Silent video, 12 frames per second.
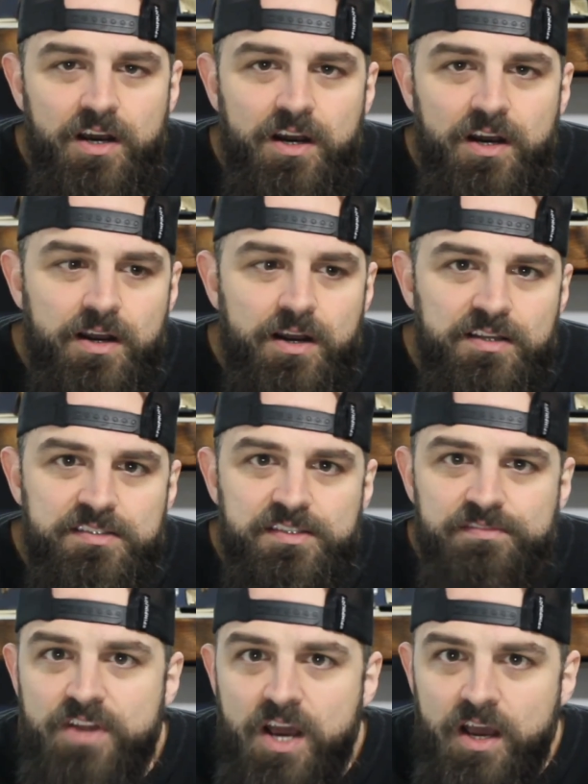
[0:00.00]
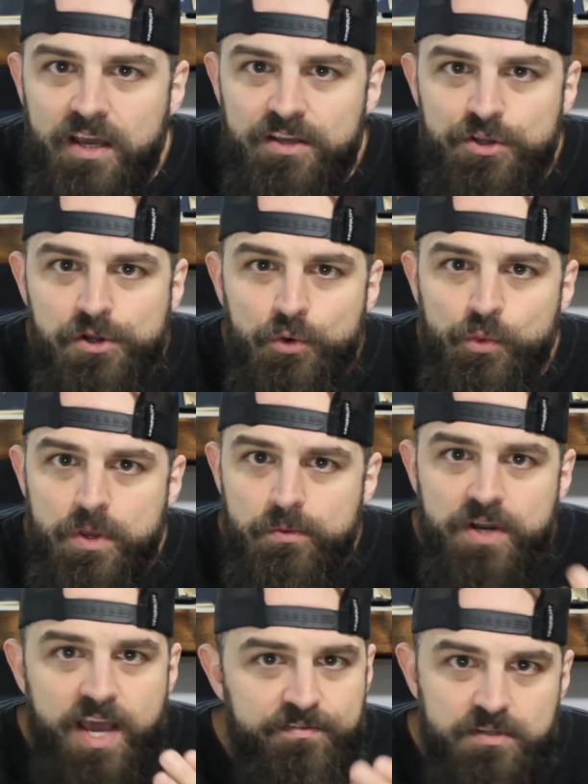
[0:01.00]
Because if not, we
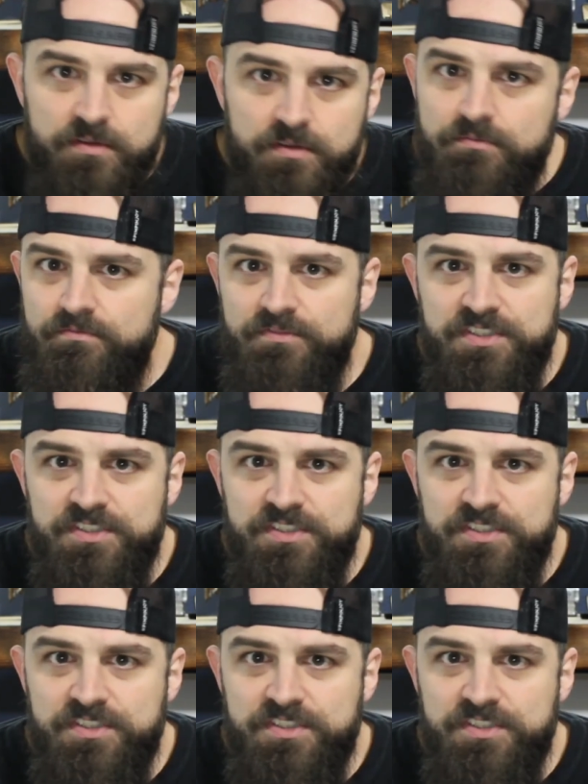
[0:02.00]
would have to